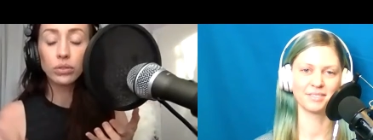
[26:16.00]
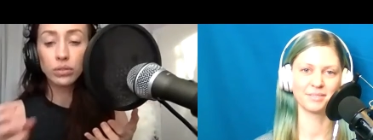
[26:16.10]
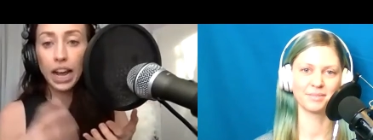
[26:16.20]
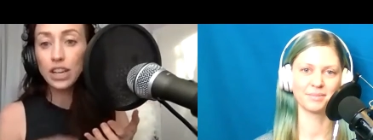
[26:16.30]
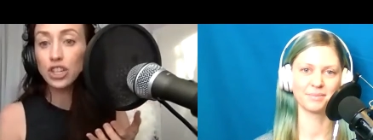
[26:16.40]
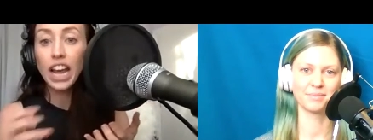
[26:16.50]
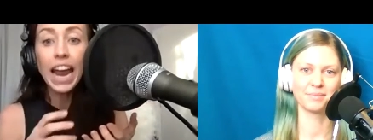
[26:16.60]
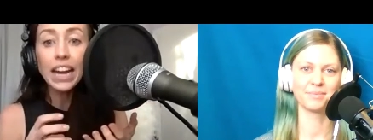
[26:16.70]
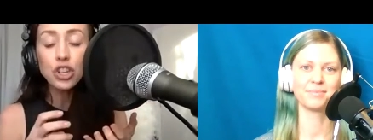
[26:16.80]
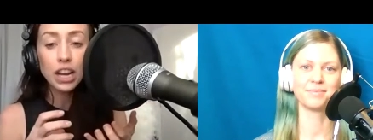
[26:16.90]

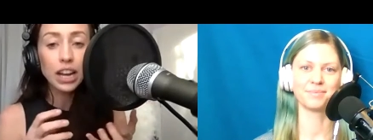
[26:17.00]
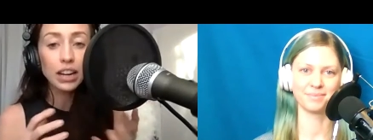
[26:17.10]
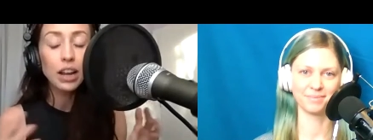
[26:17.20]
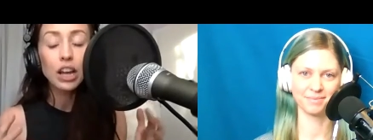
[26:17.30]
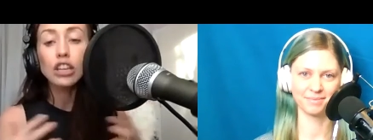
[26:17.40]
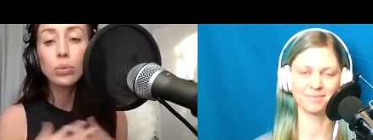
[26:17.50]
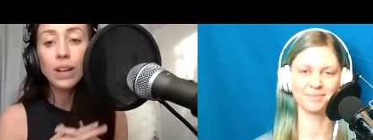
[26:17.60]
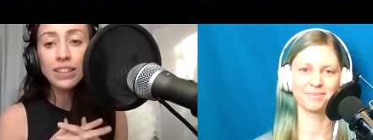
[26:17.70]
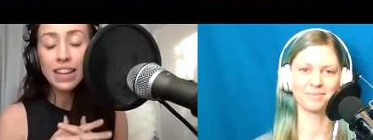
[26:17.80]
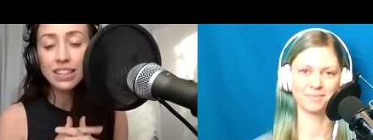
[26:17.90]
Speaker 1: education, you blend
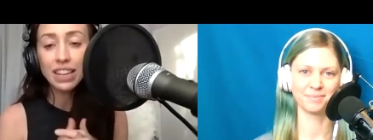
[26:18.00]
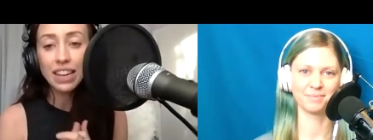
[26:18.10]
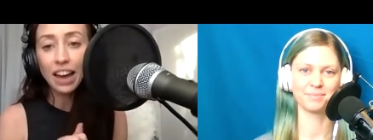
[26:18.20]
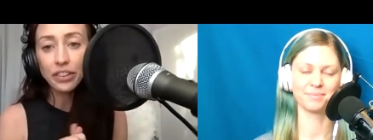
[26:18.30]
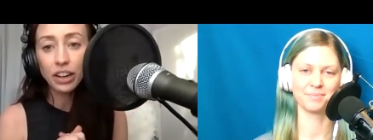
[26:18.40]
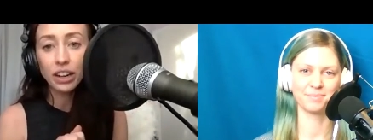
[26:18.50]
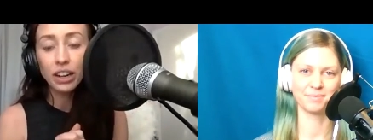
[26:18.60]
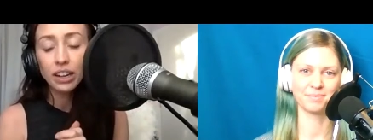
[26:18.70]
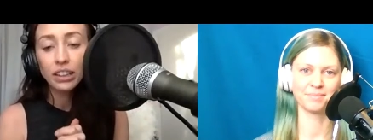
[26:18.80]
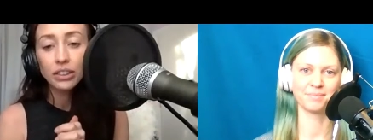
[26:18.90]
that together,
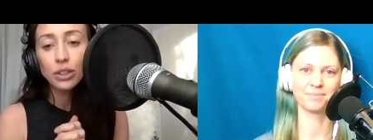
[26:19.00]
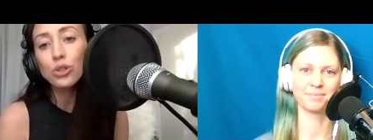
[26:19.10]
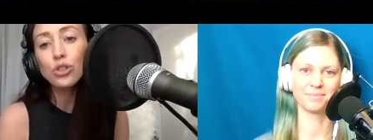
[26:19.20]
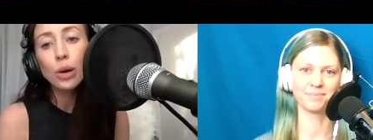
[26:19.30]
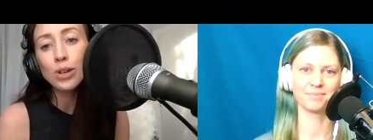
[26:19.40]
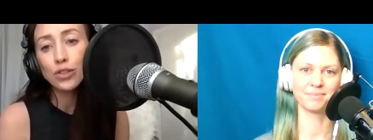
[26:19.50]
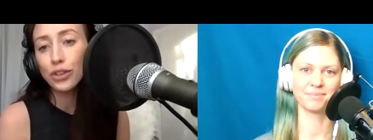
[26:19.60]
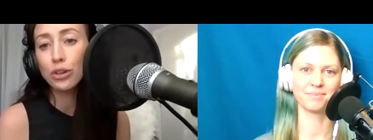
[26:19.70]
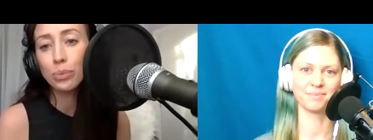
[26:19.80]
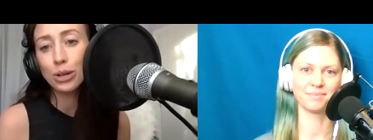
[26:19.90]
there's so much for you
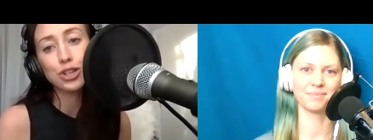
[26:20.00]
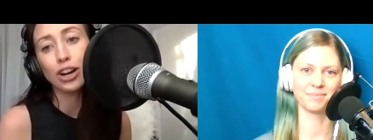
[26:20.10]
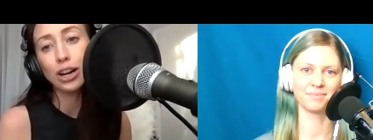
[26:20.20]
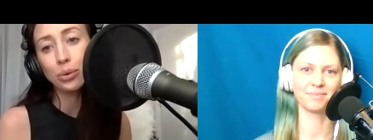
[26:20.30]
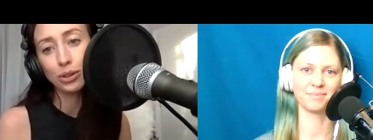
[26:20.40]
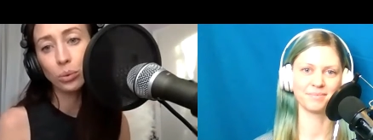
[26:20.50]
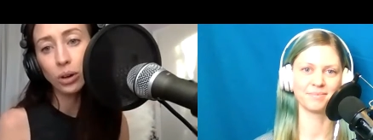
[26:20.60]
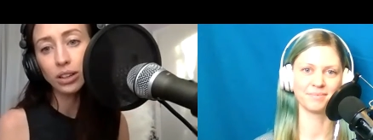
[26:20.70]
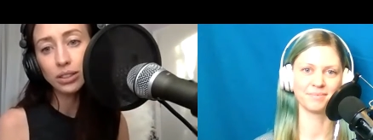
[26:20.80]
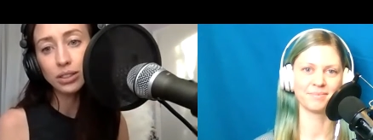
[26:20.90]
to be sharing with the
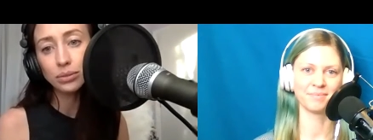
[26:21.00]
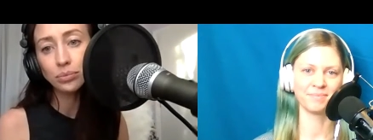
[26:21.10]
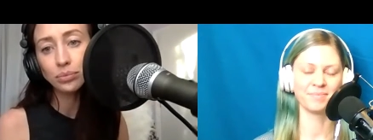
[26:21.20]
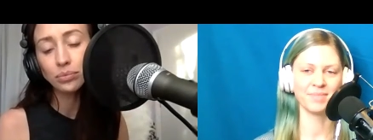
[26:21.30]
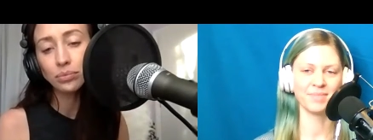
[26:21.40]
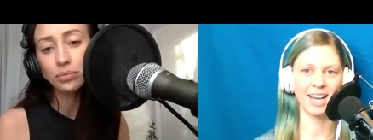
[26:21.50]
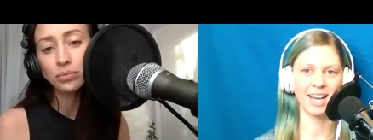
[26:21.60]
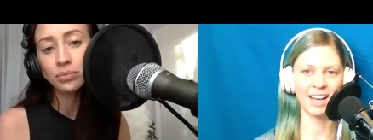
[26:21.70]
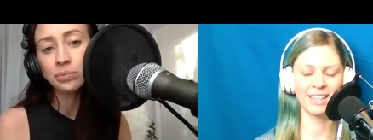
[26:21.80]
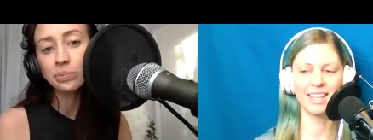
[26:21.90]
world.
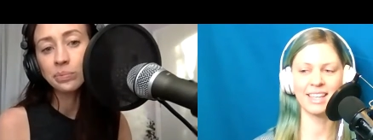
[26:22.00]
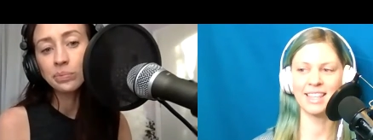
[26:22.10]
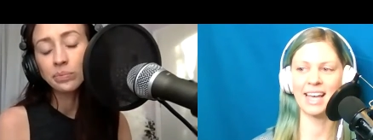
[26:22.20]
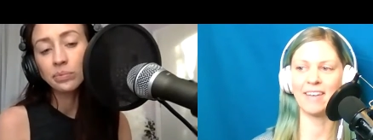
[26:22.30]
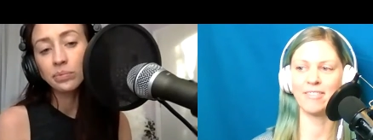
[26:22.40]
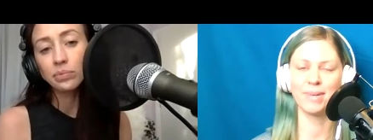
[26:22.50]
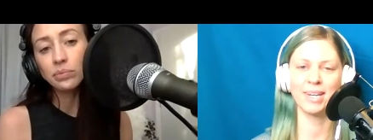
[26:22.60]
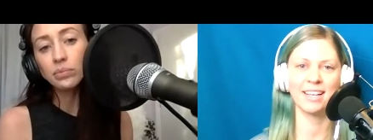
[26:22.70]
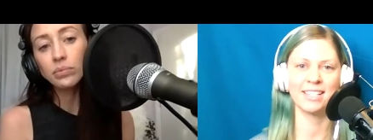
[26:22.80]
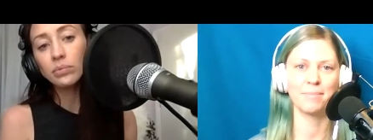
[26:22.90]
Speaker 2: Yeah, I think that everybody
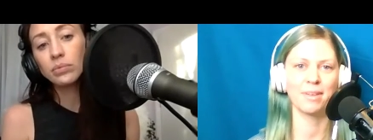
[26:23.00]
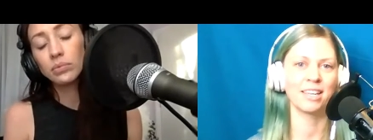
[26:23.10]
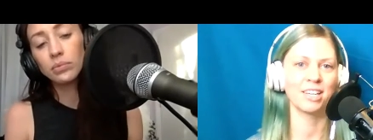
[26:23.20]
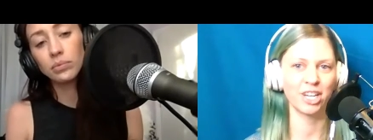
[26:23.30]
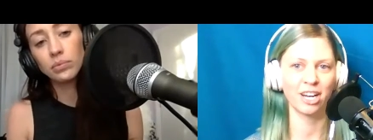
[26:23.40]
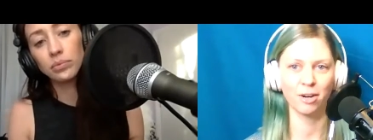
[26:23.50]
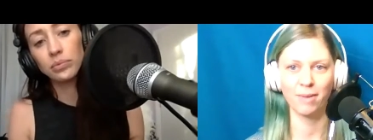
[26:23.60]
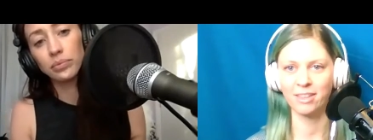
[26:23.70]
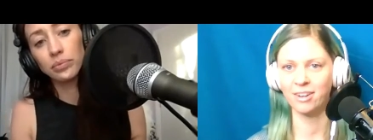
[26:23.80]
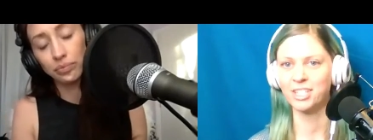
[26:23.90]
has something to share,
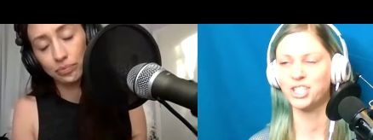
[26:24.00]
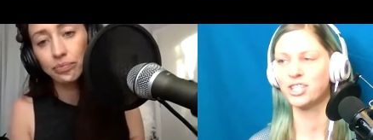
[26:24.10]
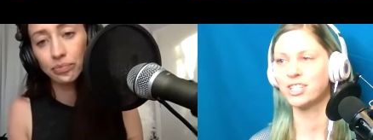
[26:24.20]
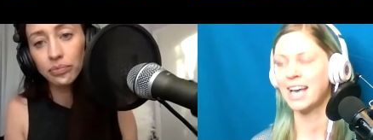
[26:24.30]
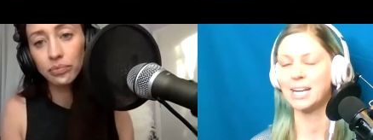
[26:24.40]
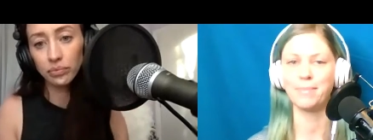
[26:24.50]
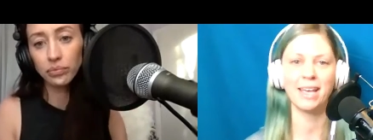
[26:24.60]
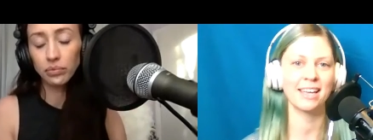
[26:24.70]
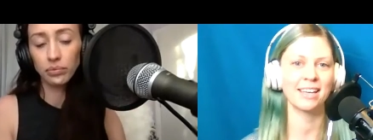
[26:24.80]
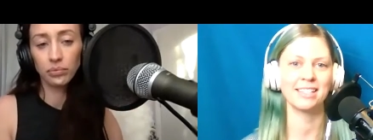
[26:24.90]
whether it's just how to
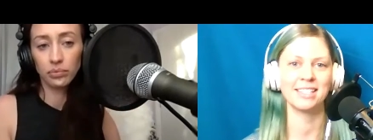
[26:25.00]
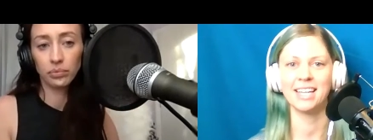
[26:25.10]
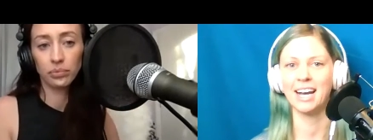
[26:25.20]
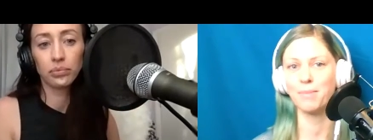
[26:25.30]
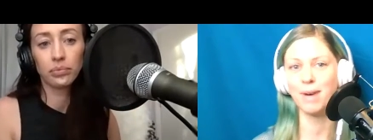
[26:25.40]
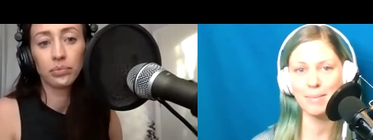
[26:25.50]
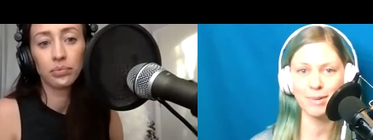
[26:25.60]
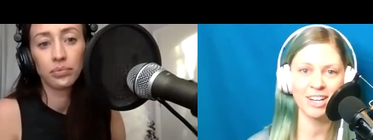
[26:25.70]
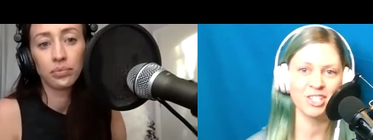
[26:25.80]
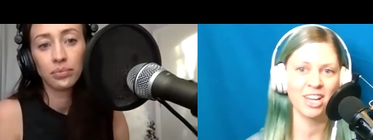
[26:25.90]
make a DIY
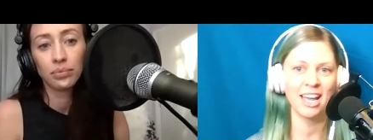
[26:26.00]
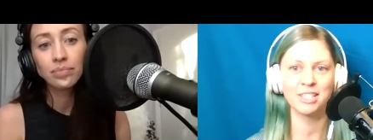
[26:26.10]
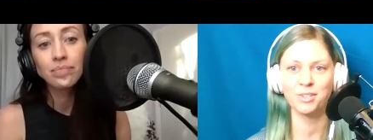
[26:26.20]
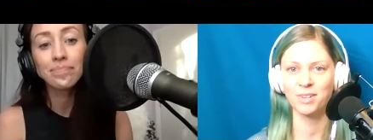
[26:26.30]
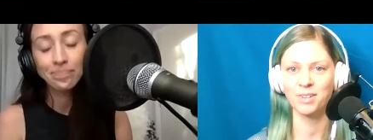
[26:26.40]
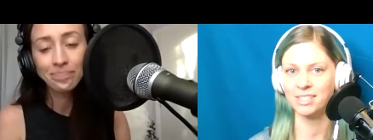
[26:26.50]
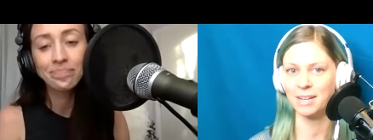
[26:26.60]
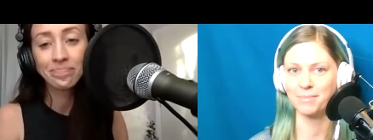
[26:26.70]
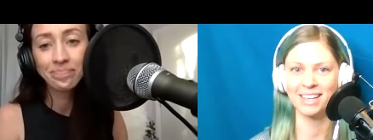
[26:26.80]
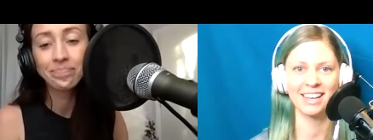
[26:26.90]
project or
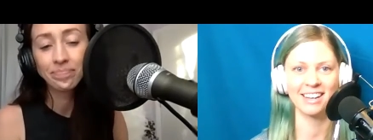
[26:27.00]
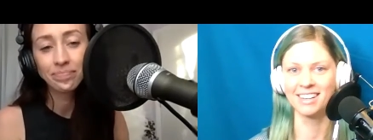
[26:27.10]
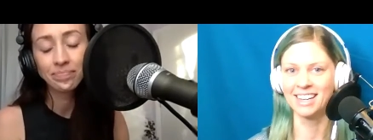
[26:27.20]
something